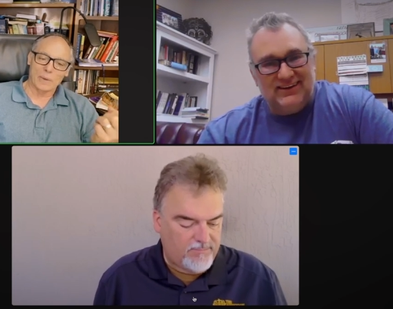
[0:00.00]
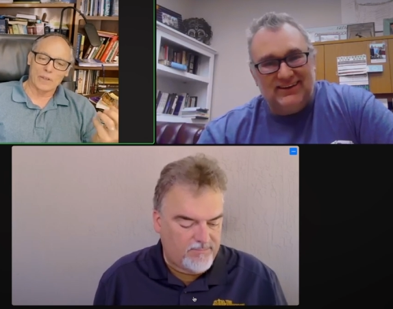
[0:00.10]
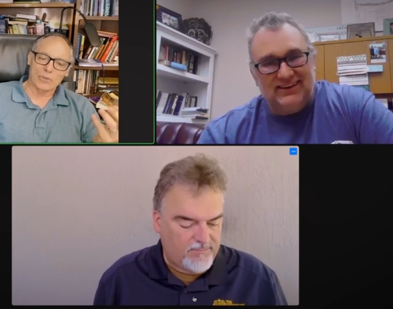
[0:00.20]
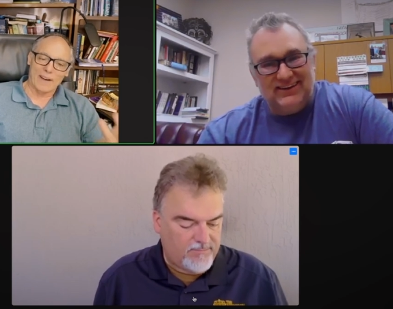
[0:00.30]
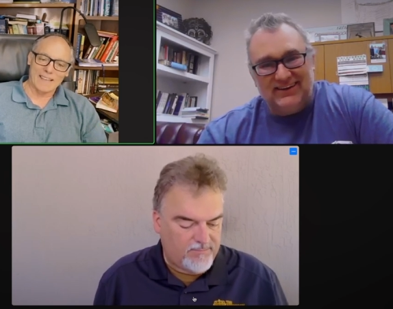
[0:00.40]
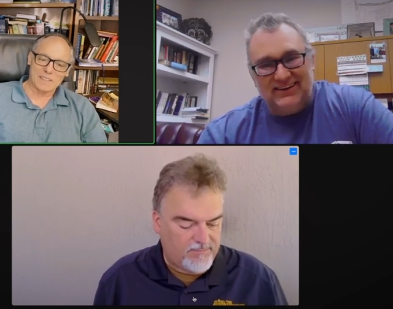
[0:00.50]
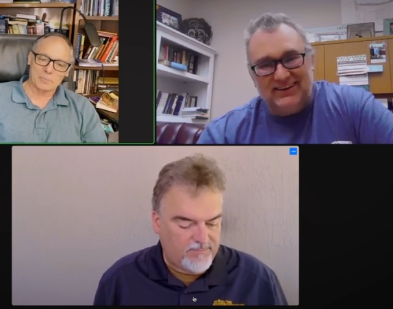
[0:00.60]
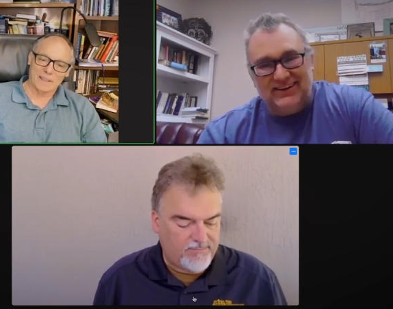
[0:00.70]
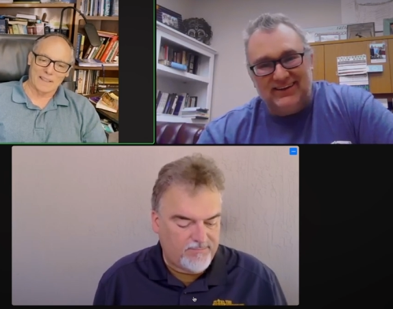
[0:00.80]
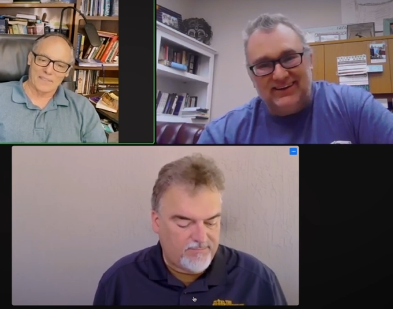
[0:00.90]

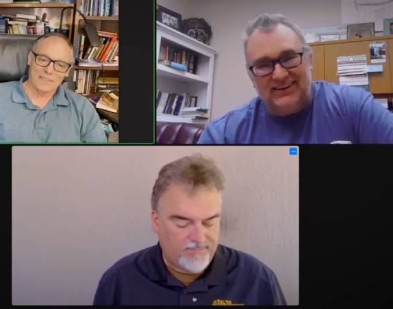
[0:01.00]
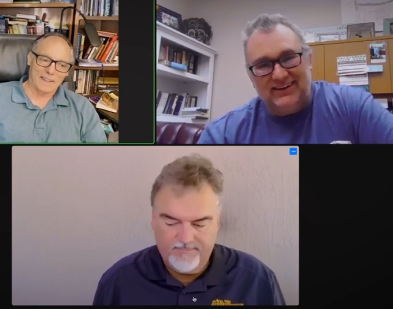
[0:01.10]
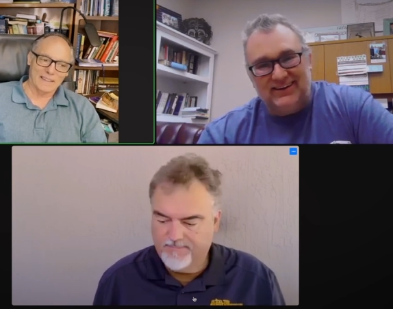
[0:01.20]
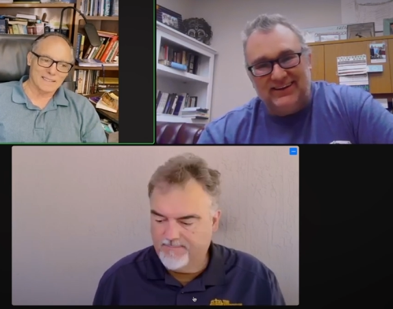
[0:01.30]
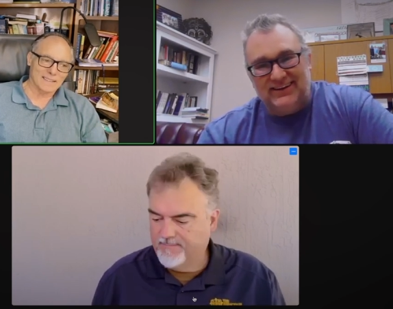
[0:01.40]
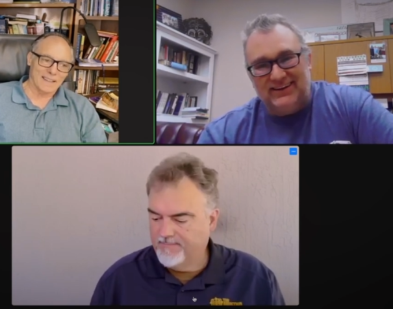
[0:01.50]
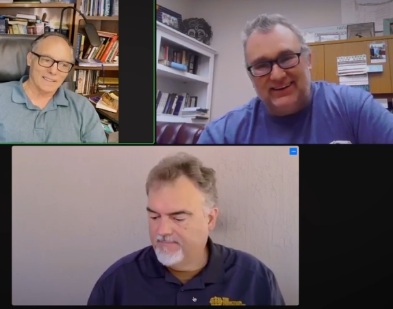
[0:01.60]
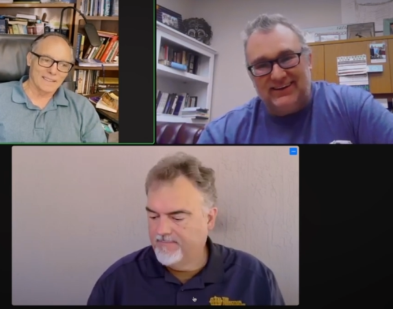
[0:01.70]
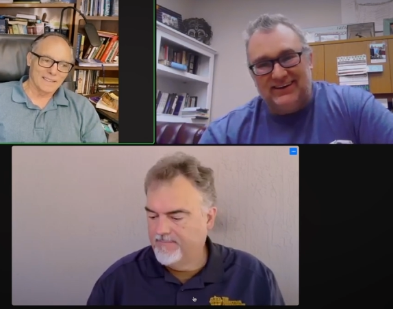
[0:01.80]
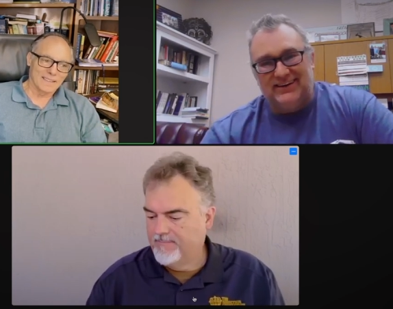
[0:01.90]
Speaker 1: grasping at things that
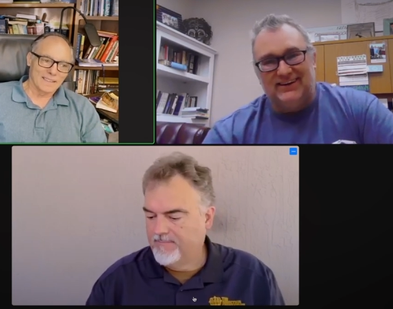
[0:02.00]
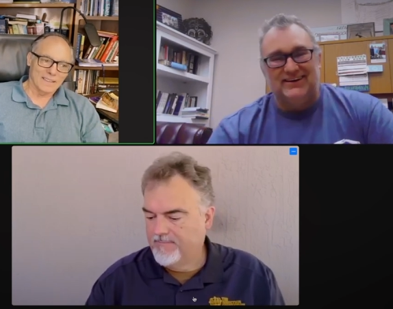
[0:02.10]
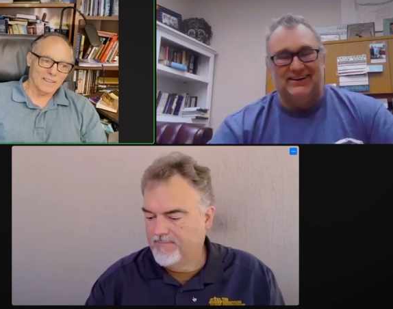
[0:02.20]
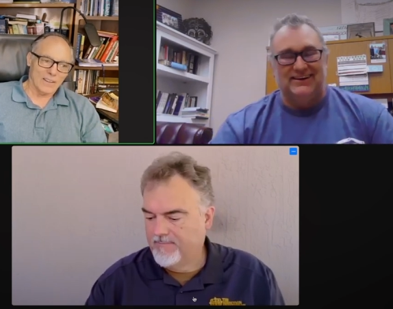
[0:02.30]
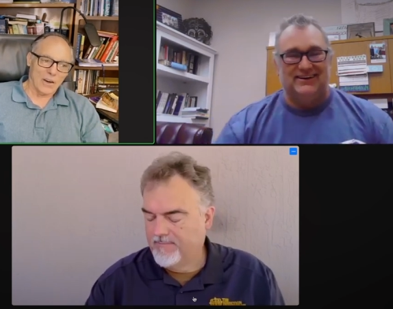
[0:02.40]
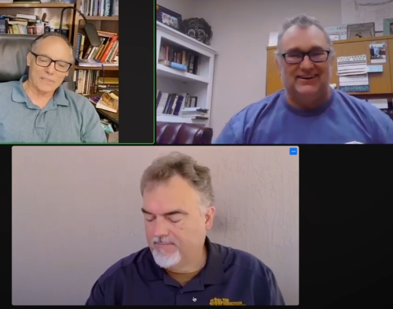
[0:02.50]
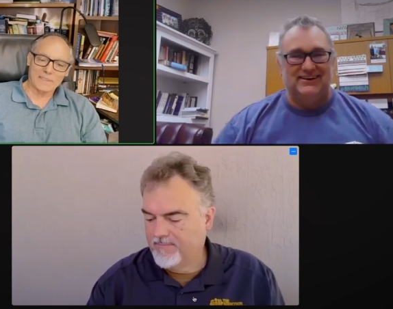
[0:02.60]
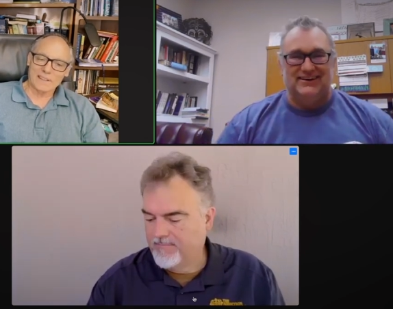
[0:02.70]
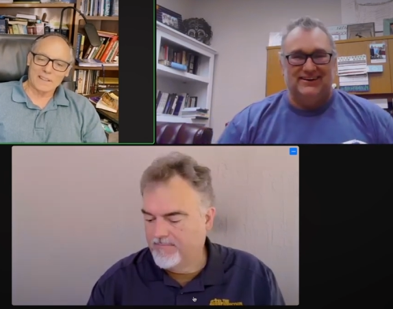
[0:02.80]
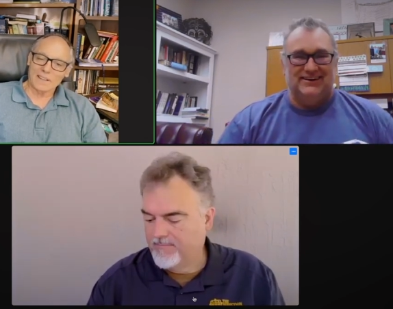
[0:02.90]
aren't
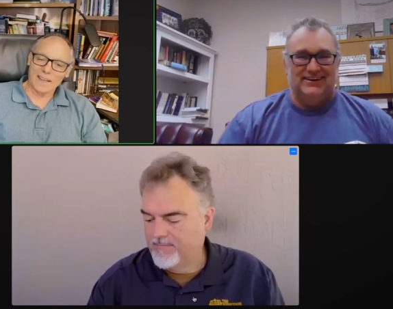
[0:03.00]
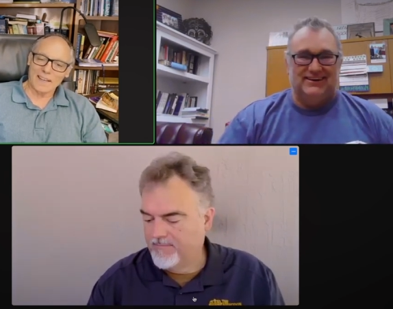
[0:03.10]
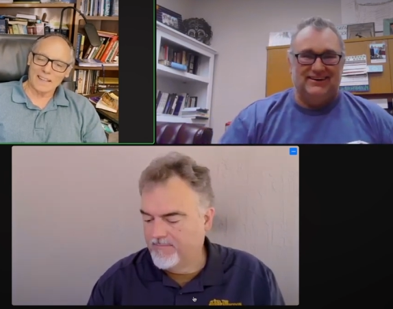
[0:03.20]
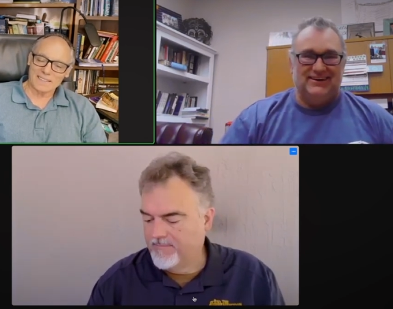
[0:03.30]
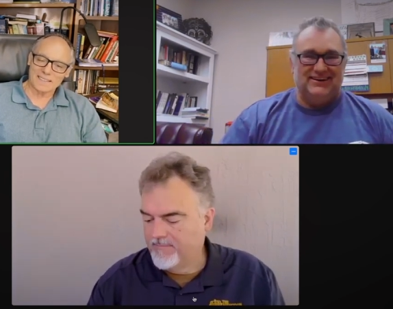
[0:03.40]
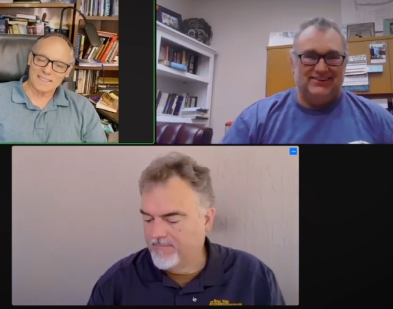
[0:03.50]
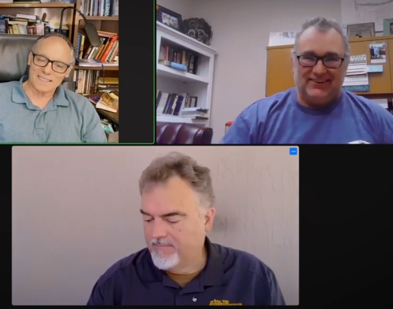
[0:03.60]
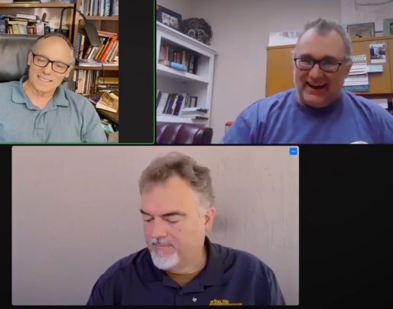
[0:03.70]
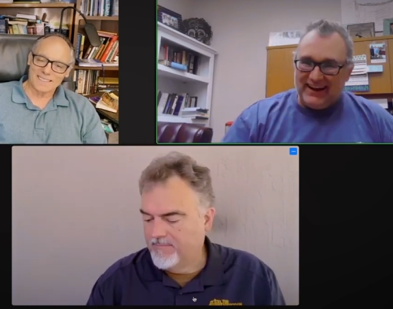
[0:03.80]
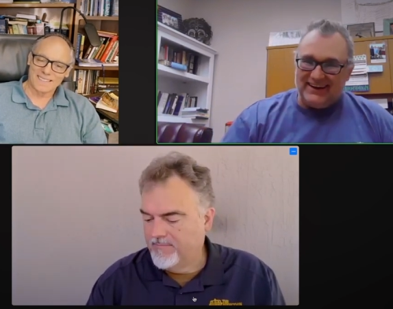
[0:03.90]
going to last.
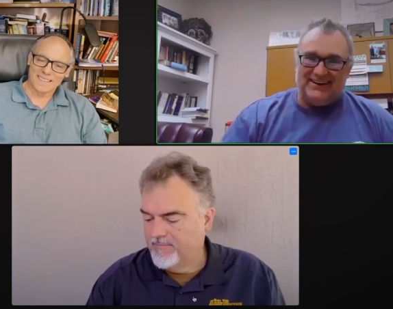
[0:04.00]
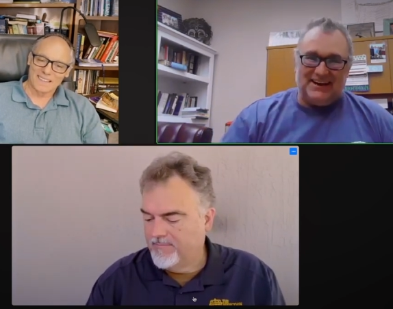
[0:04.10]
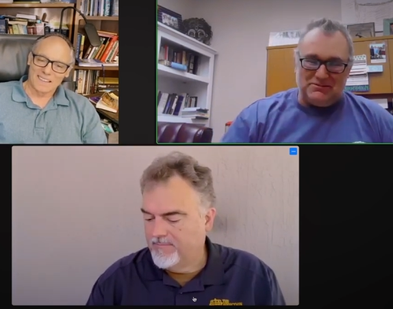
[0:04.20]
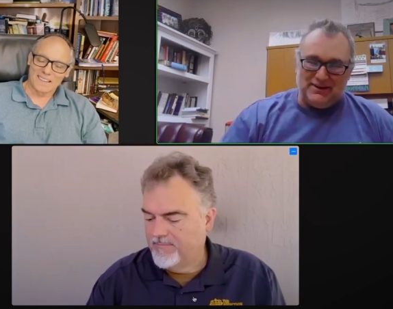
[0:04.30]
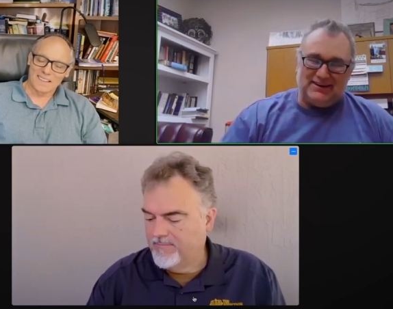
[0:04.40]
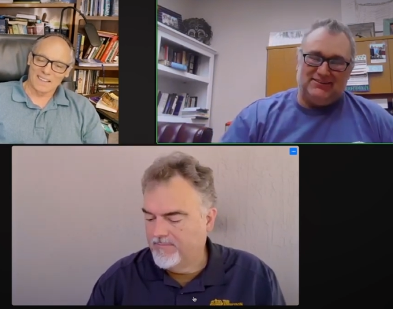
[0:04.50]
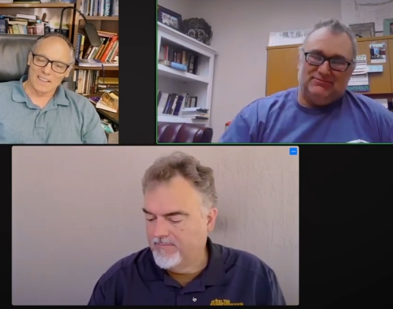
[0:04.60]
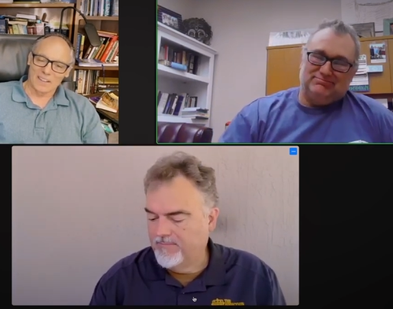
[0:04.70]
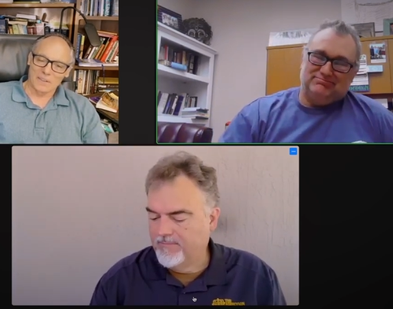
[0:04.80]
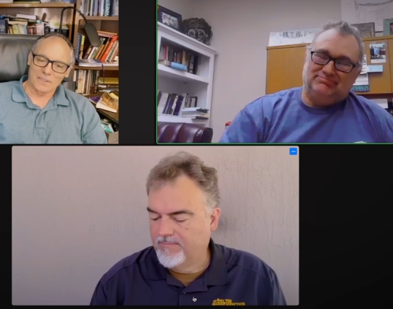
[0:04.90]
Speaker 2: Right. Amen.
Speaker 1: You
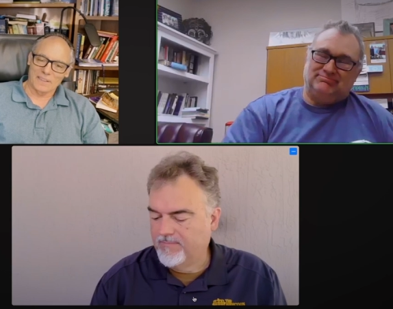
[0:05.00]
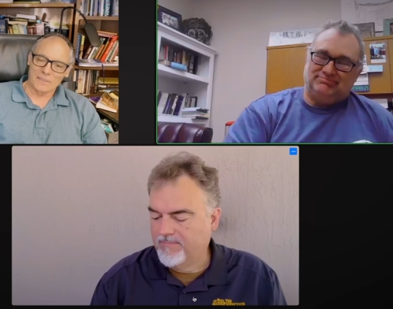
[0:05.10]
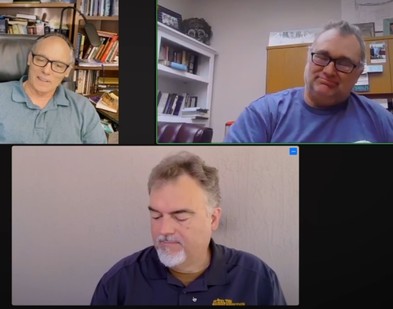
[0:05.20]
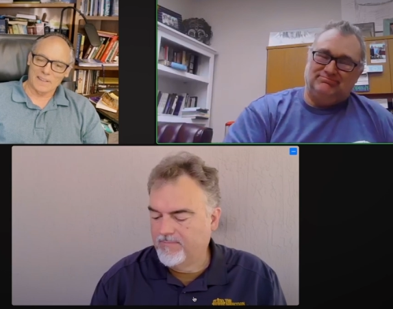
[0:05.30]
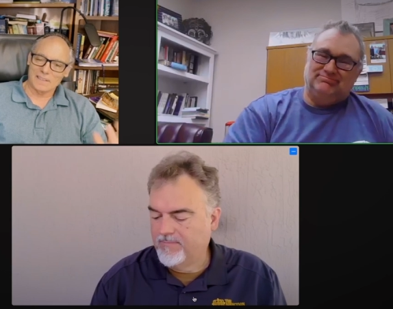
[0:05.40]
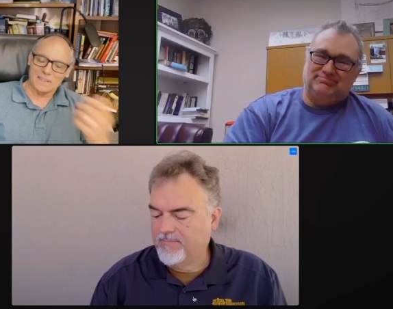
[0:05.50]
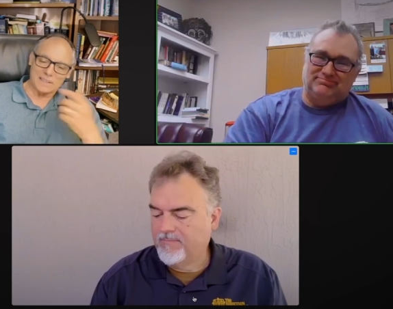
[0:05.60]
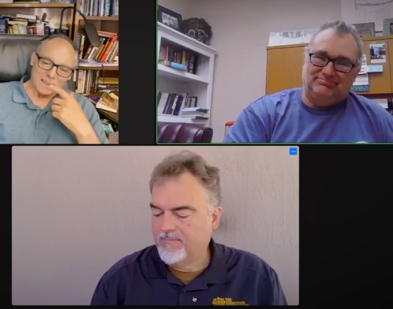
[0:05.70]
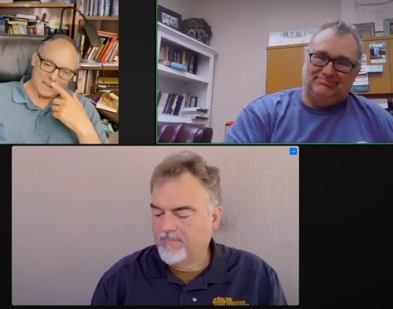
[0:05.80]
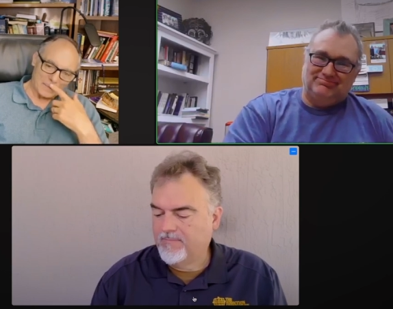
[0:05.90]
know, it's
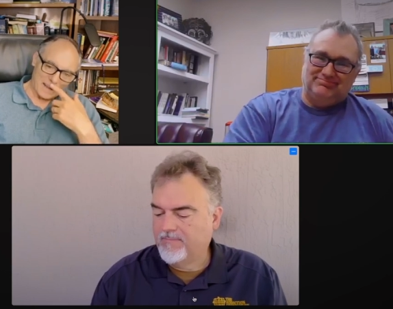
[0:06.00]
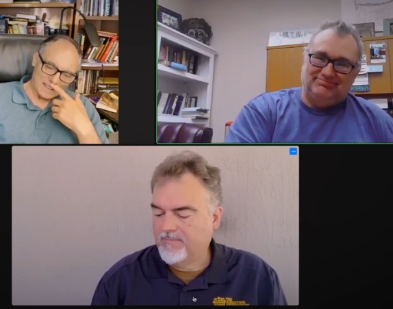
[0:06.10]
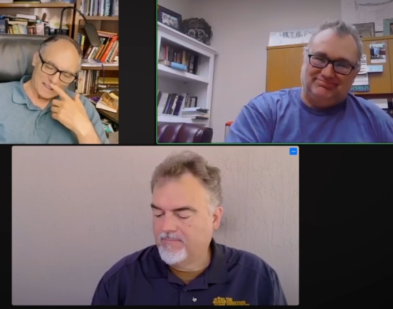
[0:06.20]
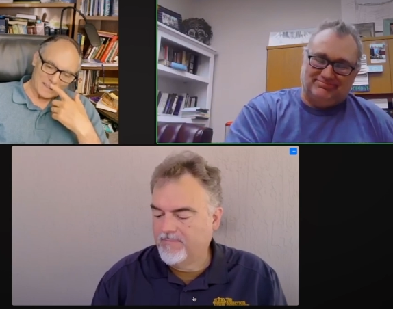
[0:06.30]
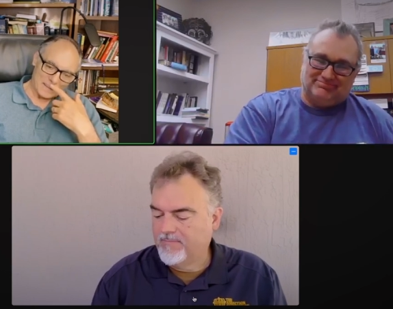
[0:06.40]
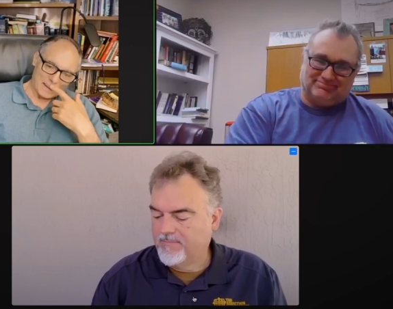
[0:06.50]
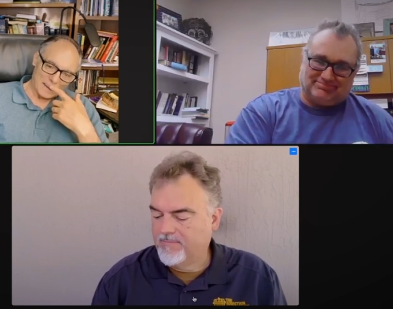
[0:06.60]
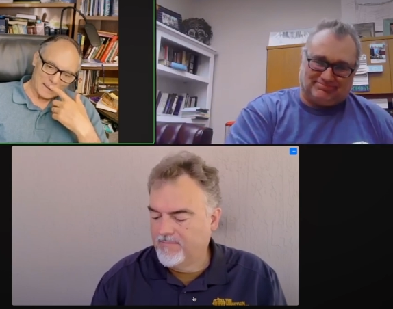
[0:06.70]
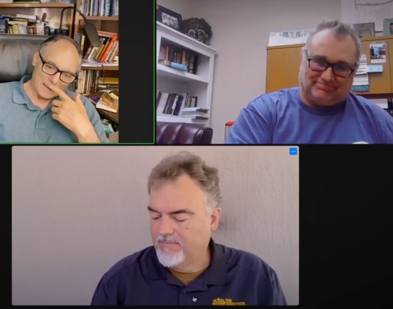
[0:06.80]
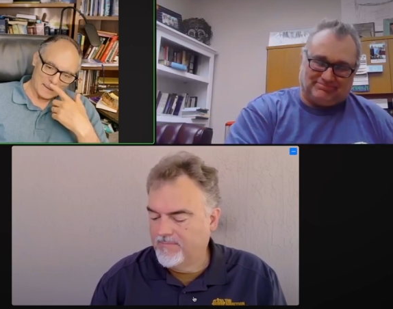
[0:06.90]
it's an amazing
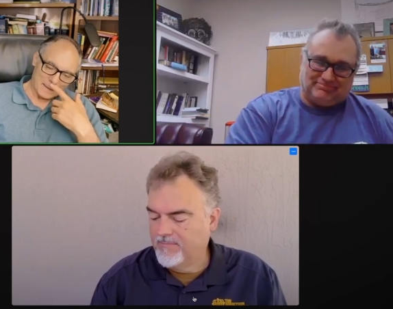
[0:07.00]
thing, you